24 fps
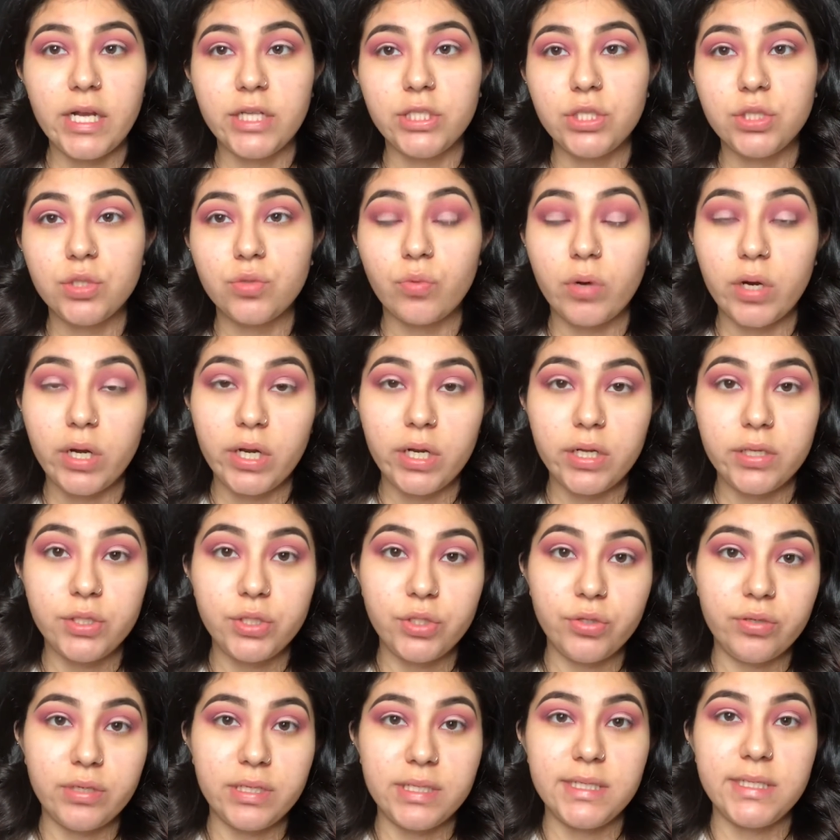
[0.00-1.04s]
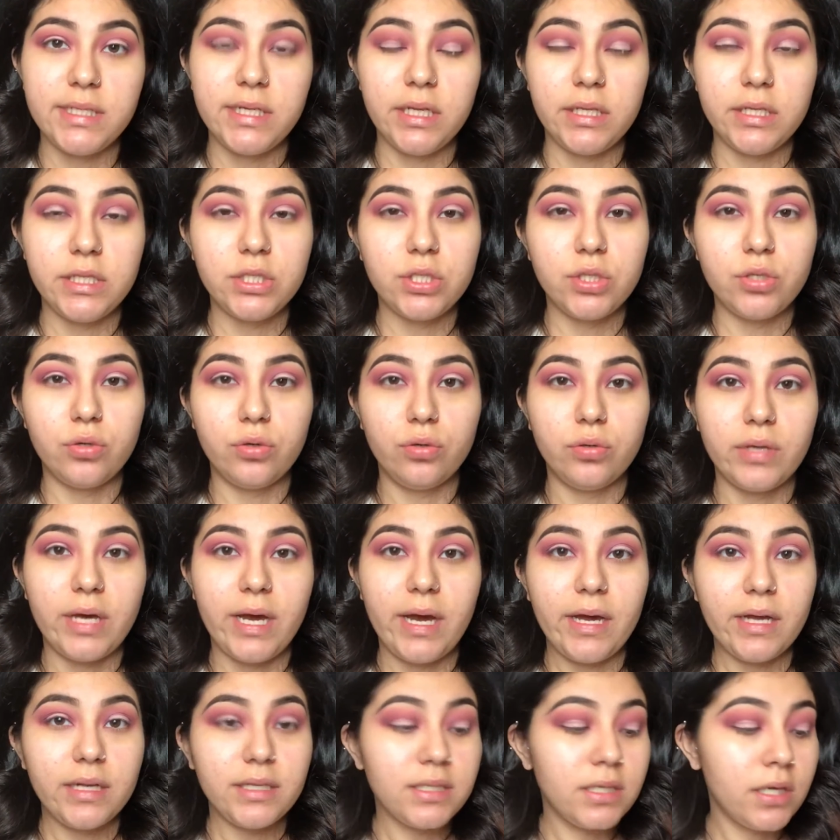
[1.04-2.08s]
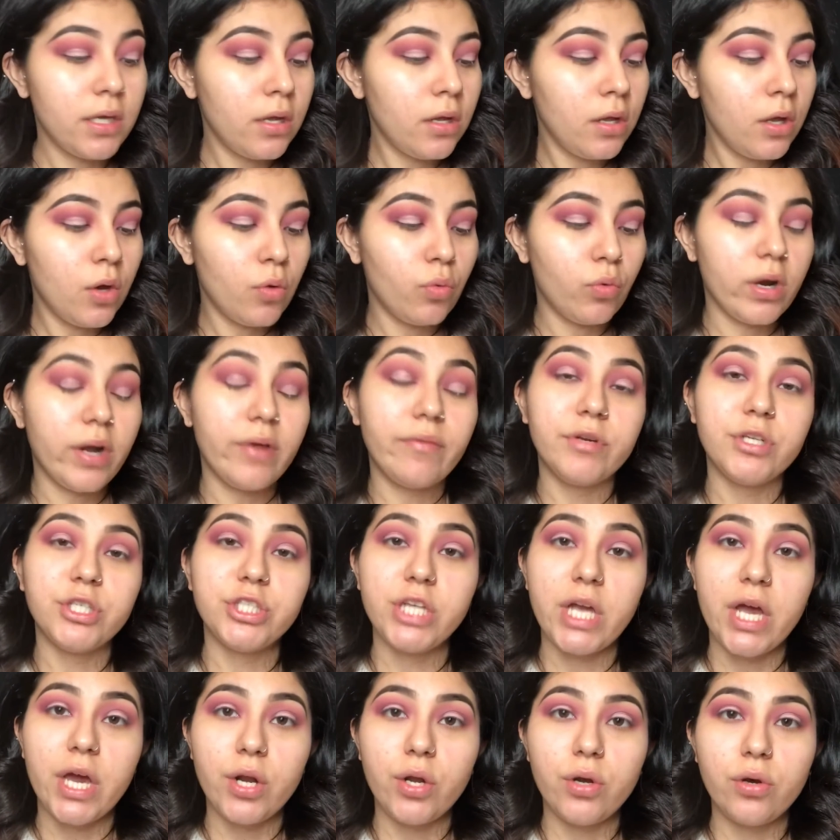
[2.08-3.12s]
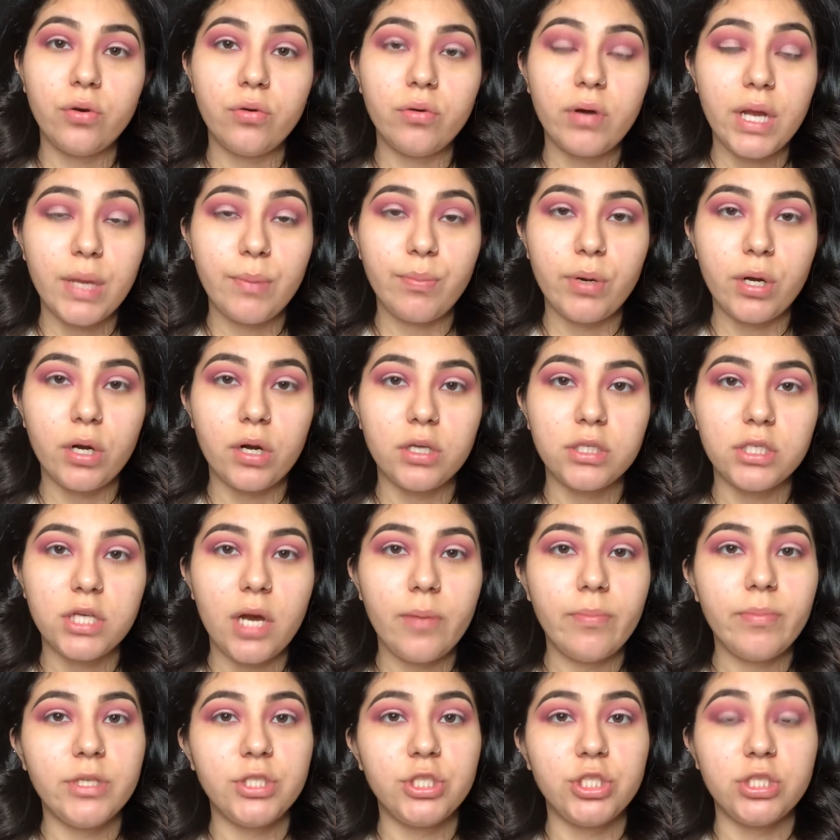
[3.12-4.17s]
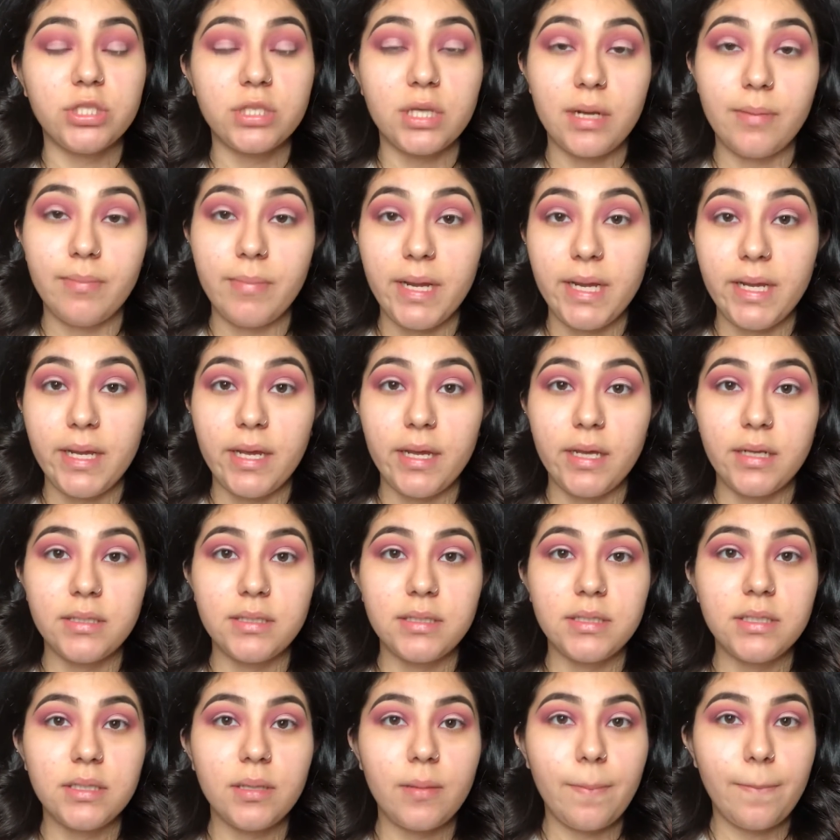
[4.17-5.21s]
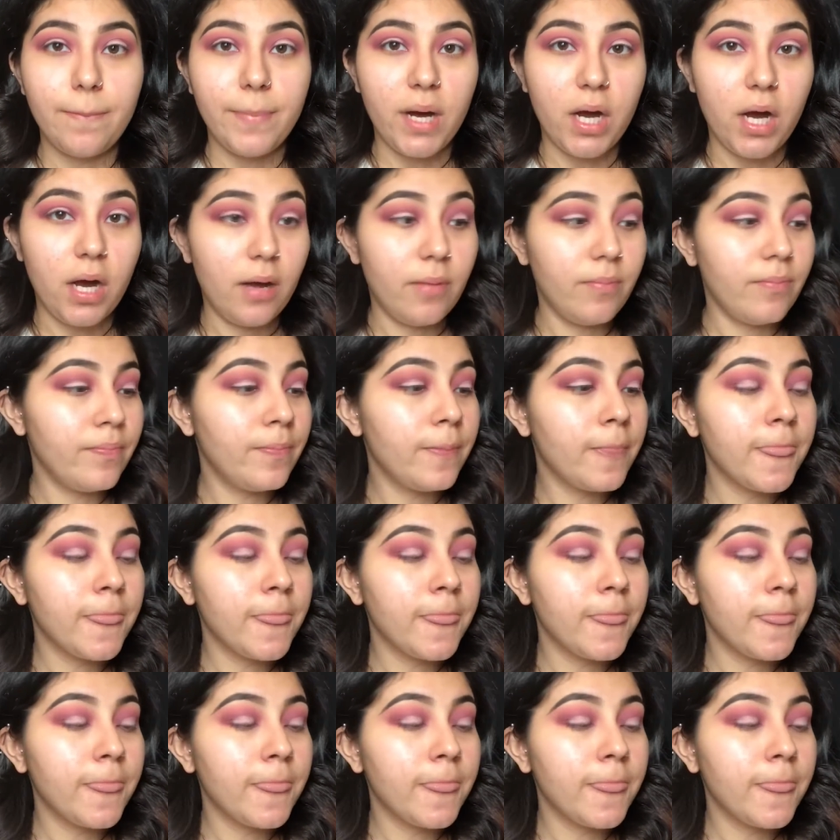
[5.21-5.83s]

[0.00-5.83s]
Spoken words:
I just wanted to conceal it so that whatever shadow I put on top, it's just gonna make it pop.